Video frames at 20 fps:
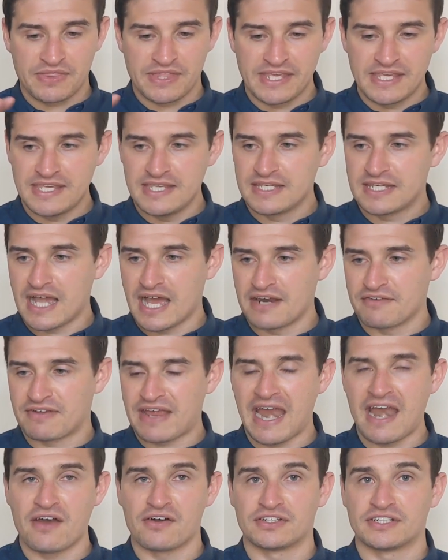the kind
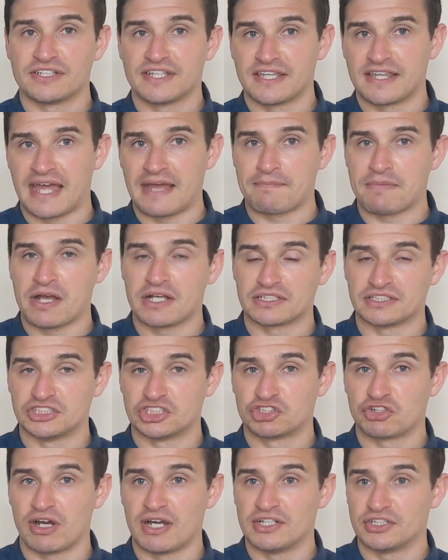of character that that
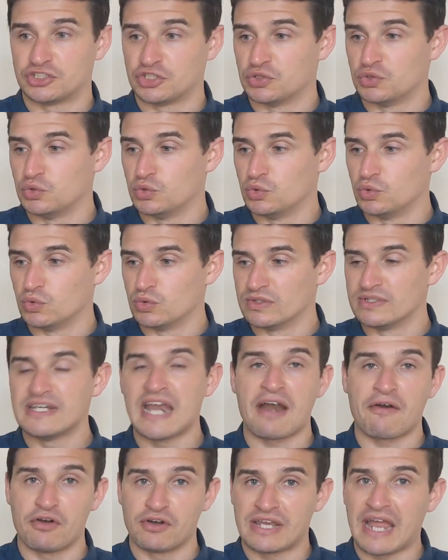person is trying to
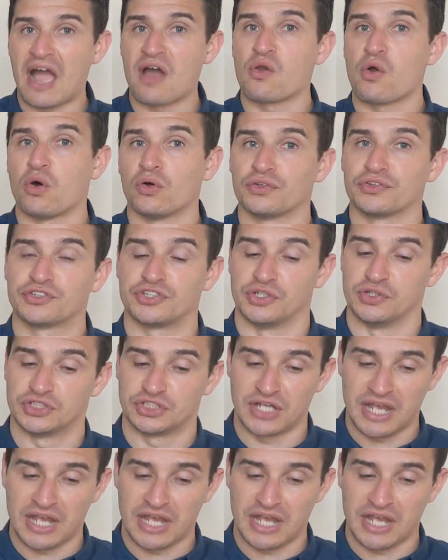narrow down onto.